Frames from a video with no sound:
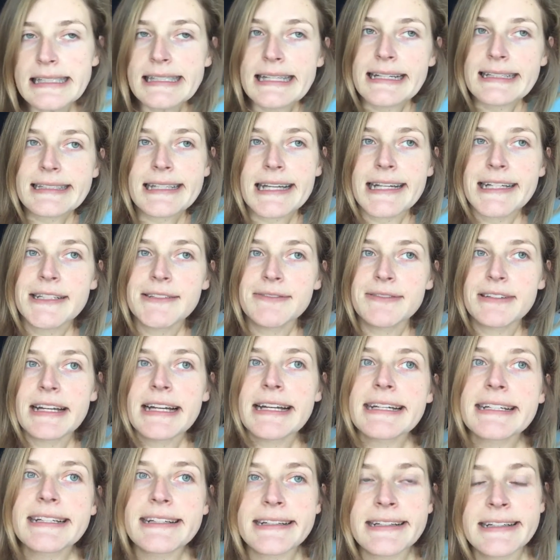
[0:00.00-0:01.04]
it sounds kind of
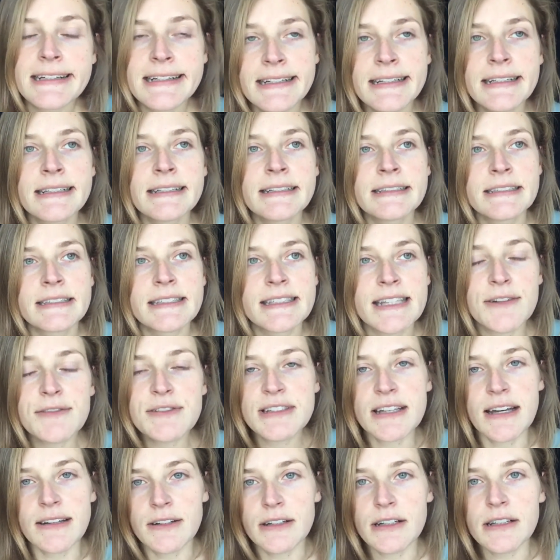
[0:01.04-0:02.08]
like
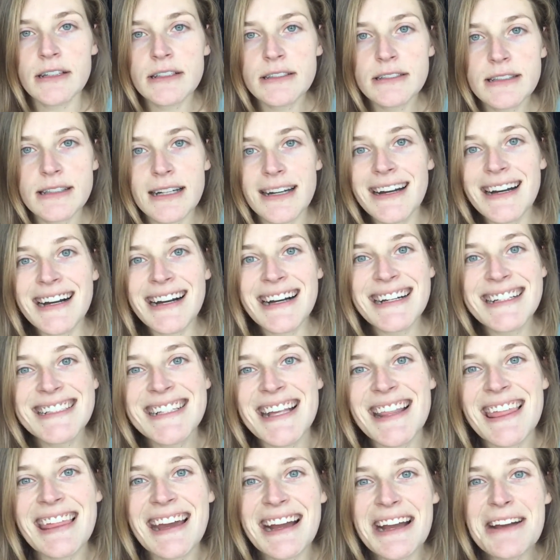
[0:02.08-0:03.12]
self-centered to
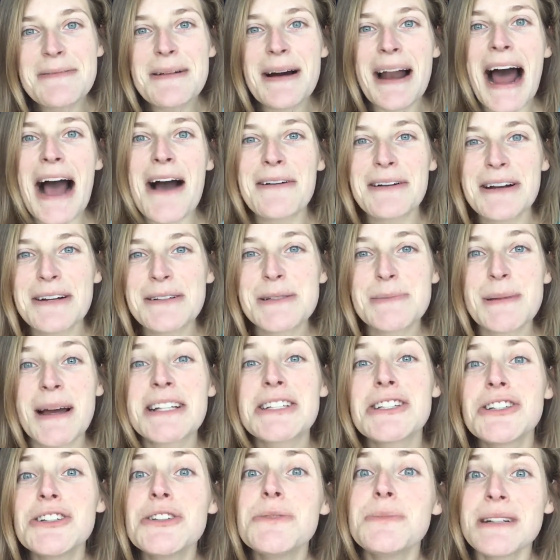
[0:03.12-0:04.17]
think about how it comes back
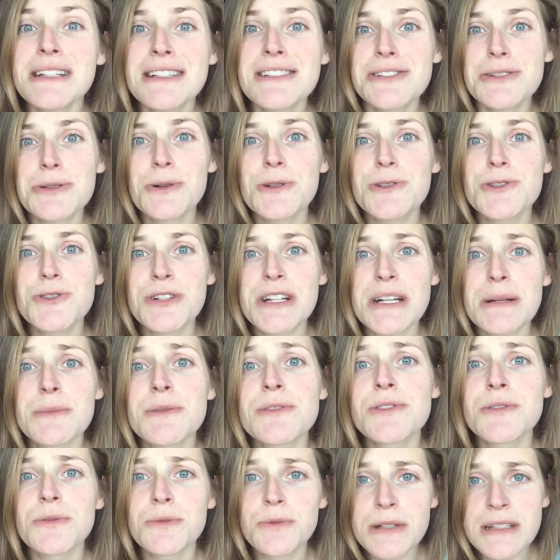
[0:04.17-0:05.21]
to you, but it's your dream.
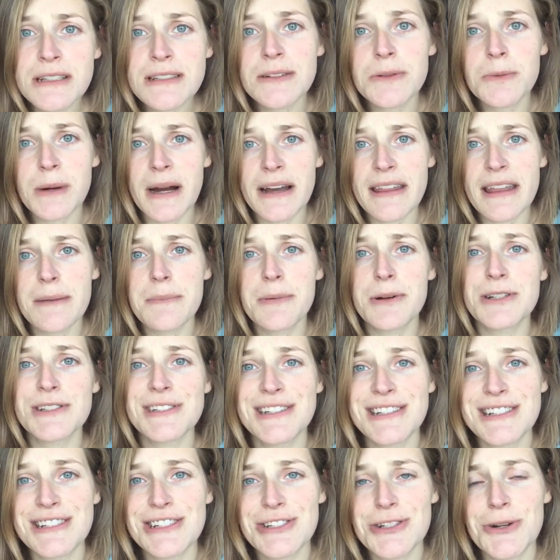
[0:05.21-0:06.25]
There's a reason why that
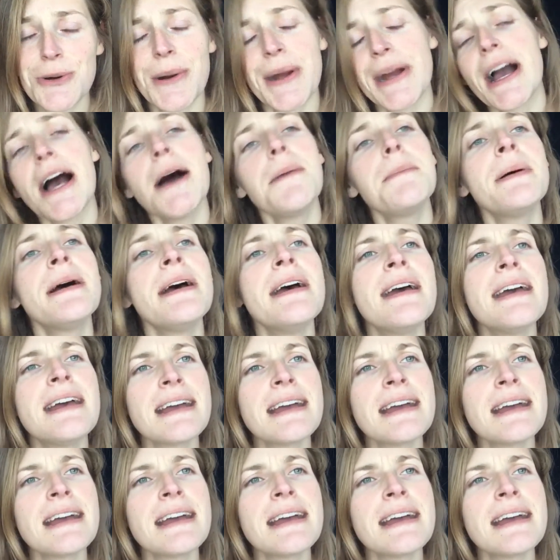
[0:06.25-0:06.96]
person is showing up.